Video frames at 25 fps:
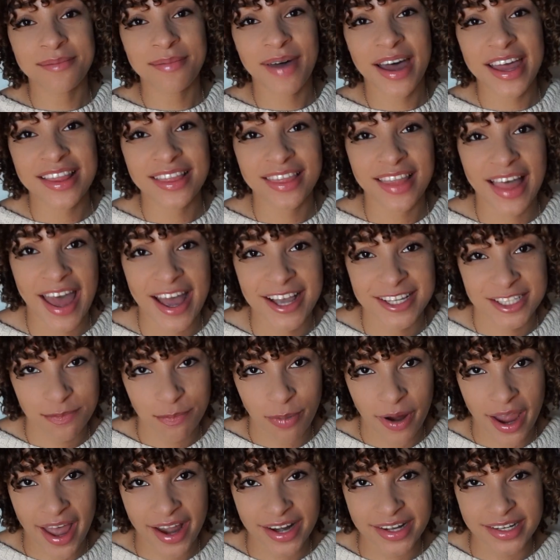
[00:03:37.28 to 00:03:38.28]
my last
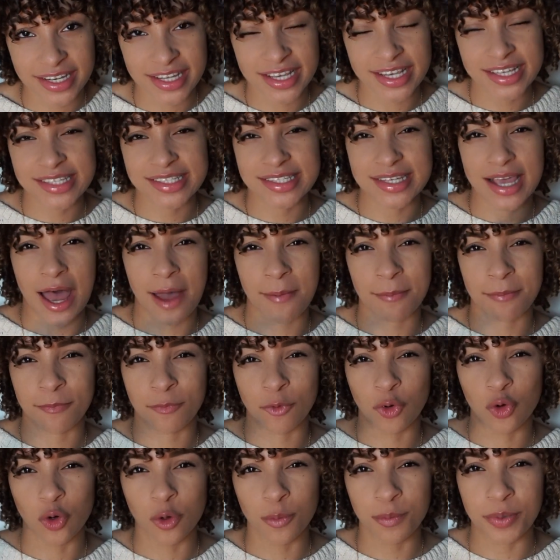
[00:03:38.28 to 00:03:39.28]
practice, I'm
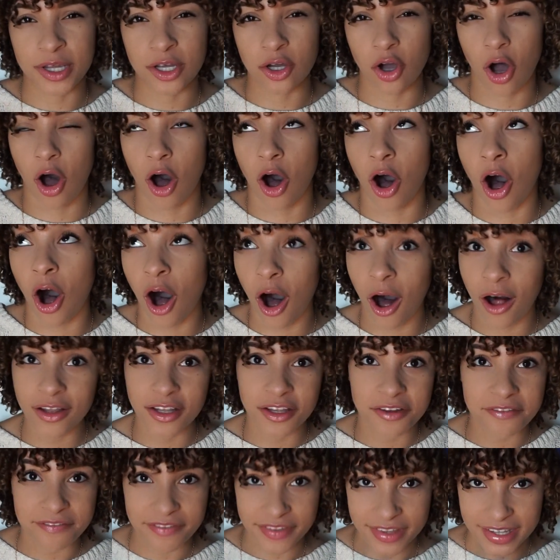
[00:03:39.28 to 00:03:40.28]
grouping all
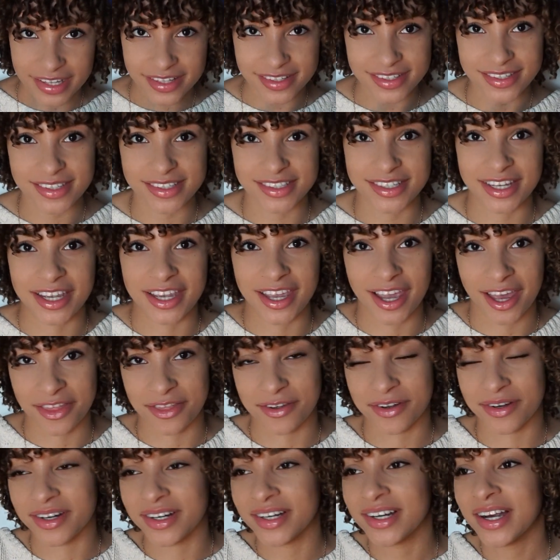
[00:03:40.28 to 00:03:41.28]
of this
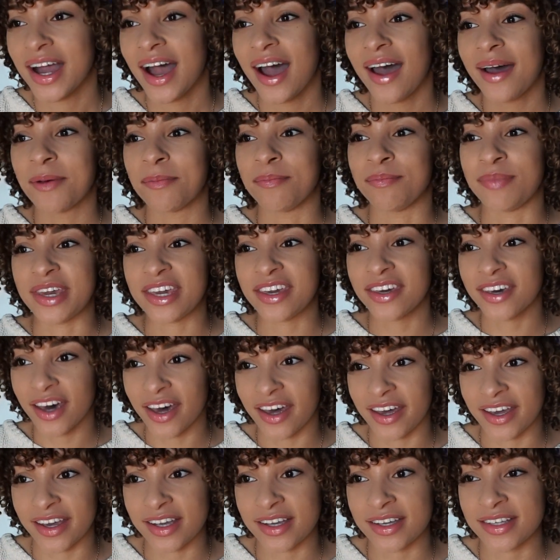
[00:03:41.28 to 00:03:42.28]
together
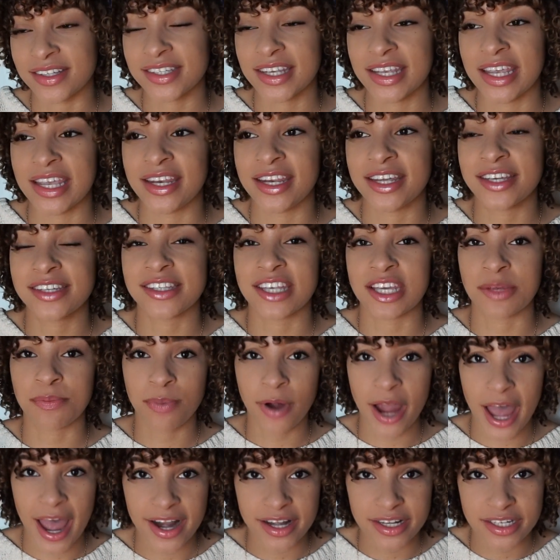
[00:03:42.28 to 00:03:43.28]
because it is the
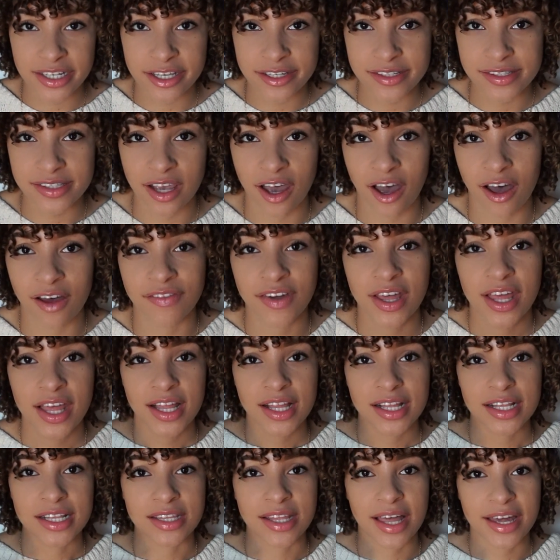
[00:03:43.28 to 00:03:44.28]
practice of
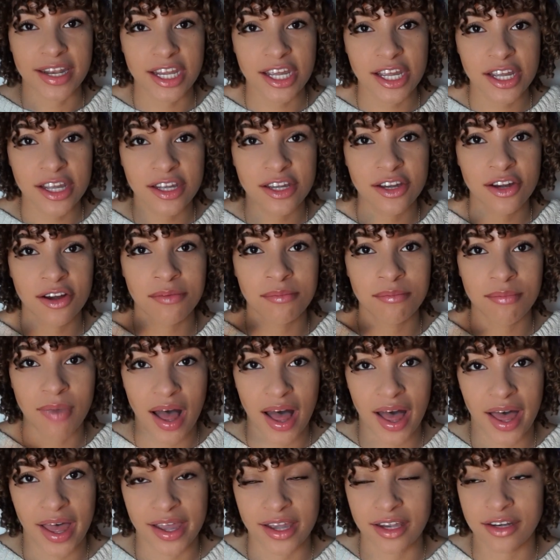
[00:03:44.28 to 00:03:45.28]
letting your
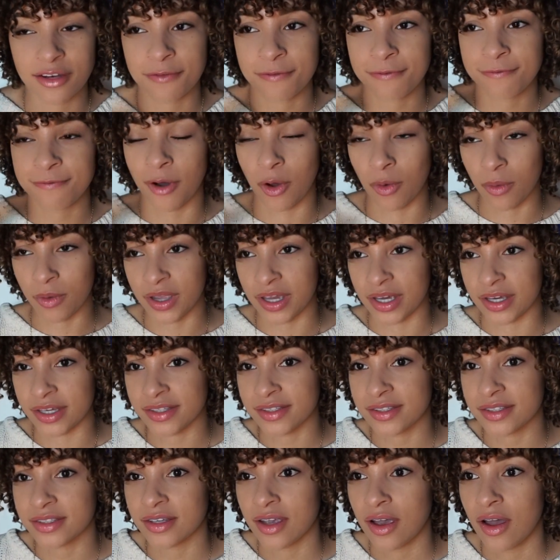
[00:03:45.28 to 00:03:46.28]
mind
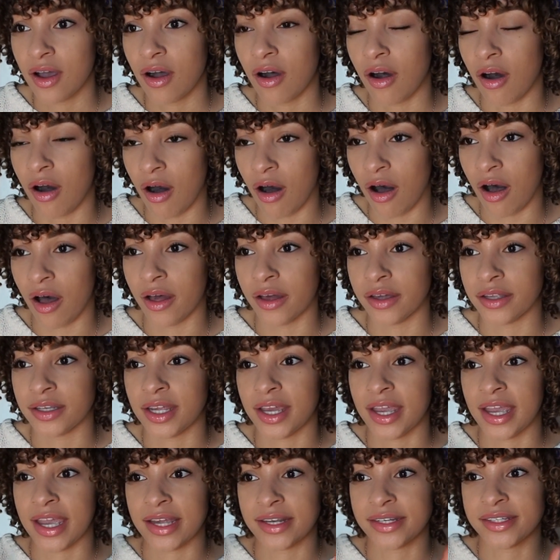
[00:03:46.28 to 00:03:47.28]
focus on
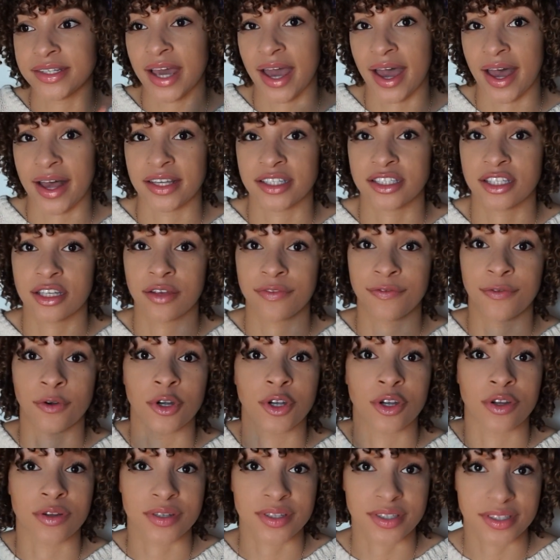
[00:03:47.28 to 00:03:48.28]
a task for
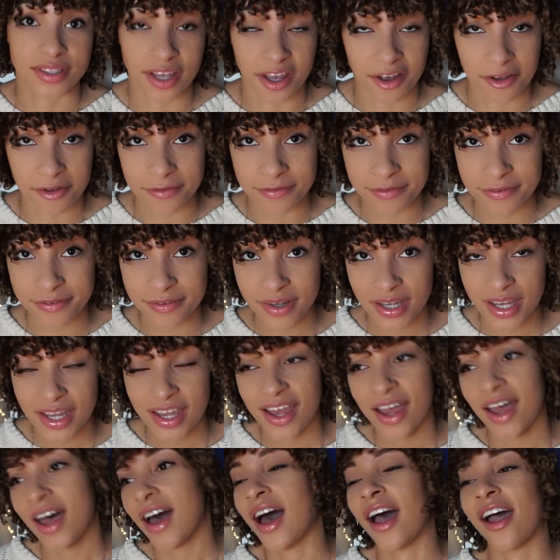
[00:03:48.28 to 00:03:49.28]
yourself.
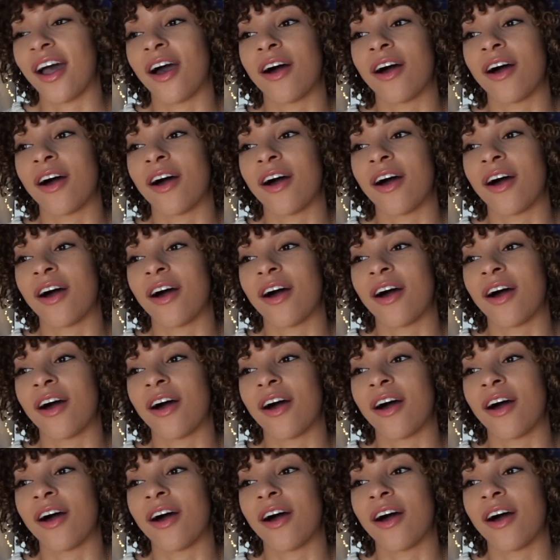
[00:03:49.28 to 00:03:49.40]
I